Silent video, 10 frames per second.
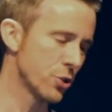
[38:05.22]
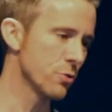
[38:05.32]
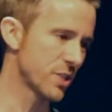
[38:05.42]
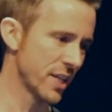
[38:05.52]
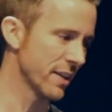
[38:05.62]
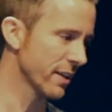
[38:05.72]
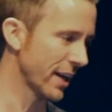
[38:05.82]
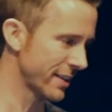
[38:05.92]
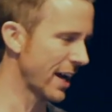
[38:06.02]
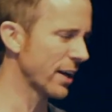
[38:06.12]
that you
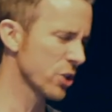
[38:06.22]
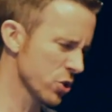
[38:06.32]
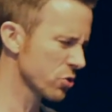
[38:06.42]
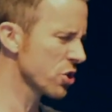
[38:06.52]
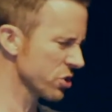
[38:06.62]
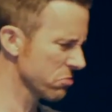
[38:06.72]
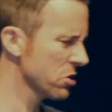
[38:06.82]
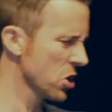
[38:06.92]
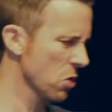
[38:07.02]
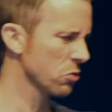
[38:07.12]
sinned like that. It's just,
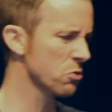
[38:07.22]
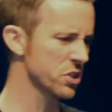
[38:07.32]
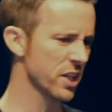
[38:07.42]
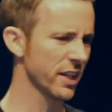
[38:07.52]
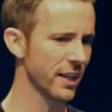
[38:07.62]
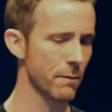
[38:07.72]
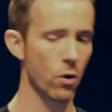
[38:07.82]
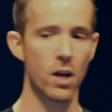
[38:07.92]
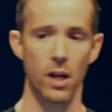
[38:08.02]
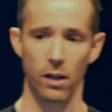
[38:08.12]
you know, don't sin like that
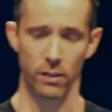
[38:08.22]
anymore.